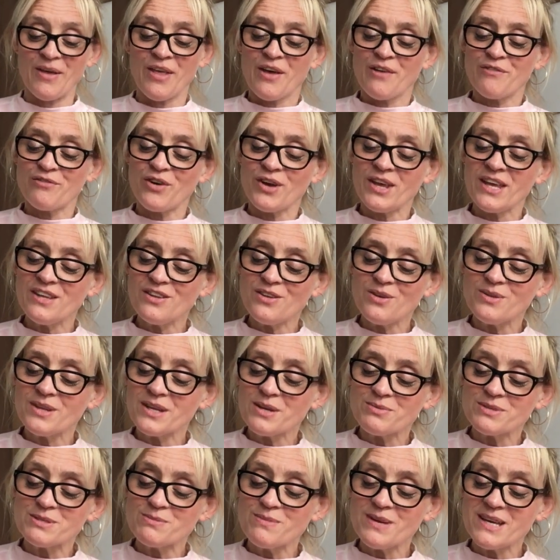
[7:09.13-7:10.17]
for he knew that it
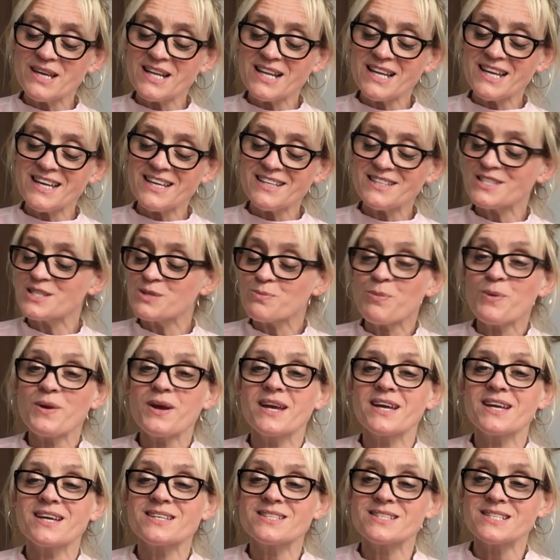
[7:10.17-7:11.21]
was merely the
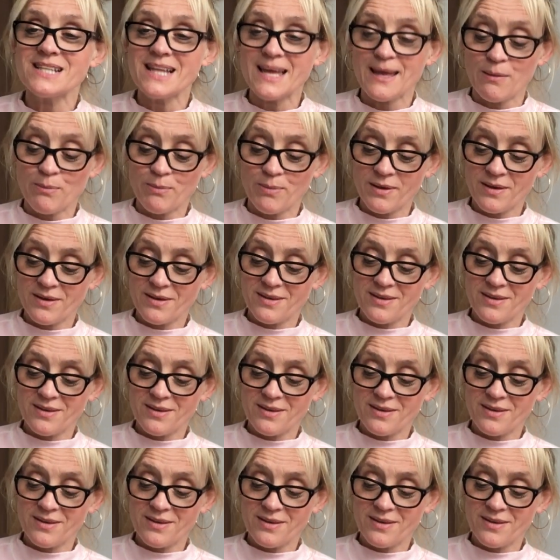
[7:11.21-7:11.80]
spring asleep,